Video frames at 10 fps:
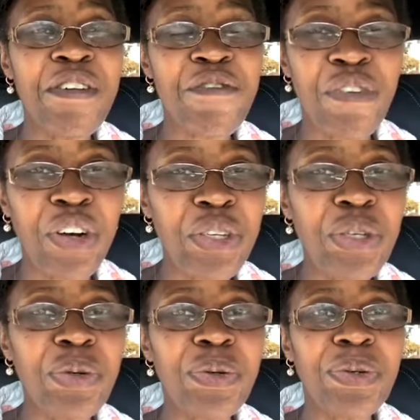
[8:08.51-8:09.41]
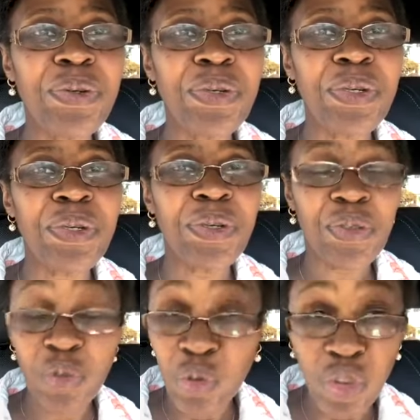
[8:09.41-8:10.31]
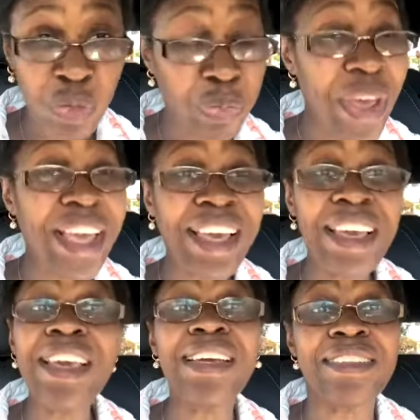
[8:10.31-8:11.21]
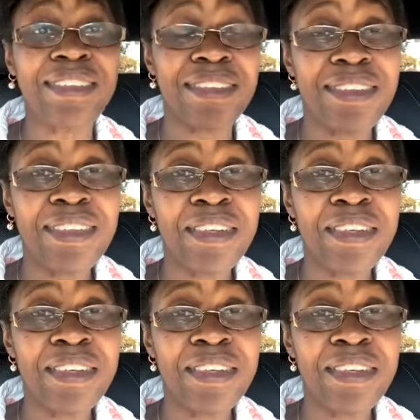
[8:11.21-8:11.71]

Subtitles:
for you to speak it.